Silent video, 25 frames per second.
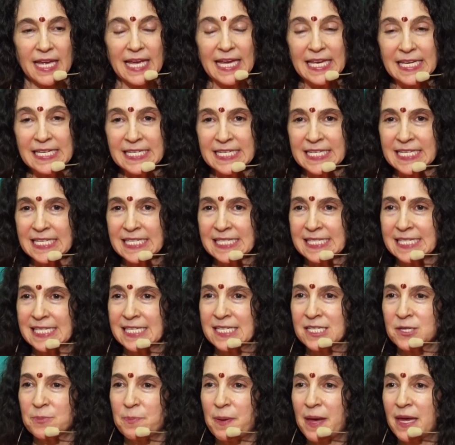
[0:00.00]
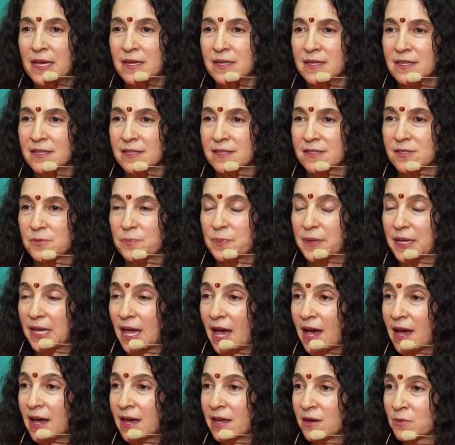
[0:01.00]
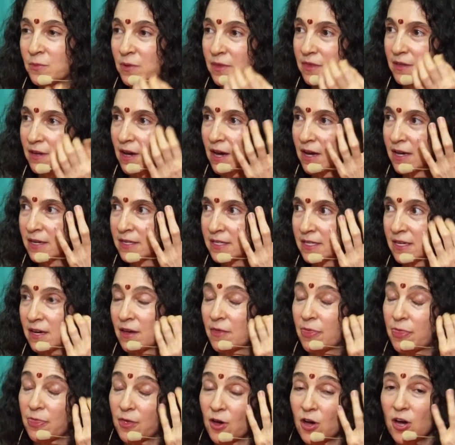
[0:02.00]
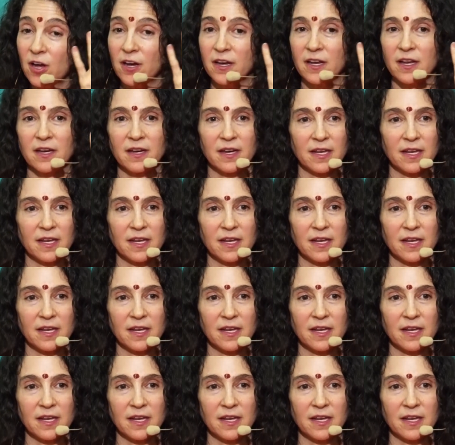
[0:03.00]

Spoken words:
India's independence began with Gandhi, a thought.